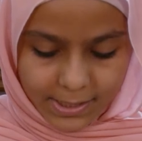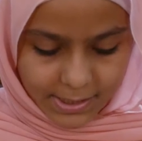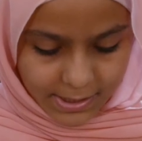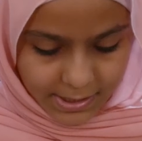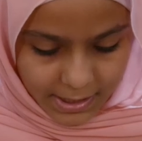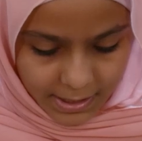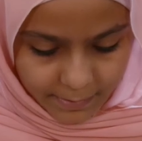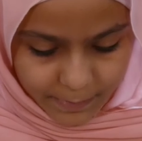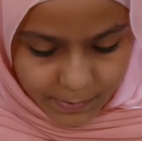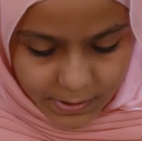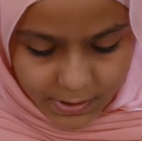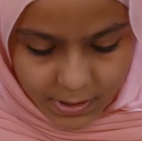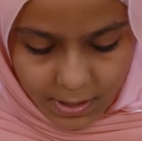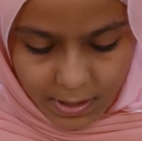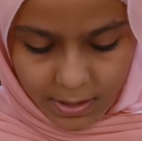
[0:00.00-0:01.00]

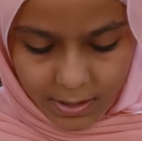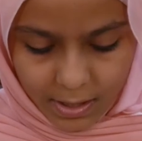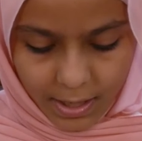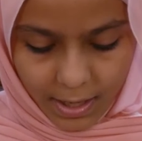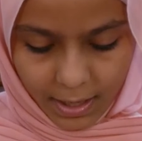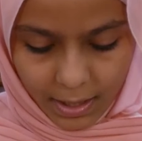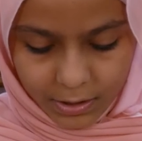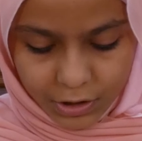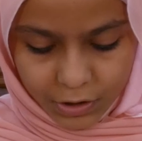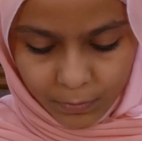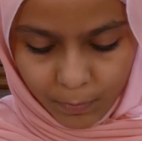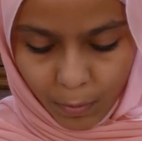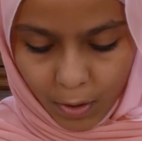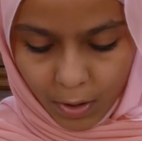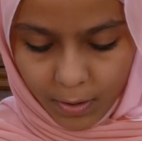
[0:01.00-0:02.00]
steps and
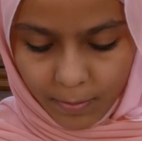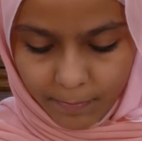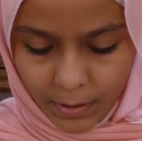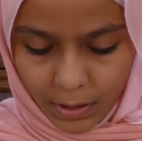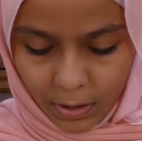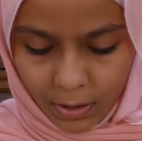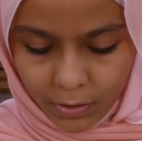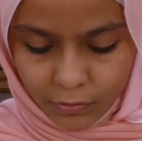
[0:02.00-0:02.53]
support me.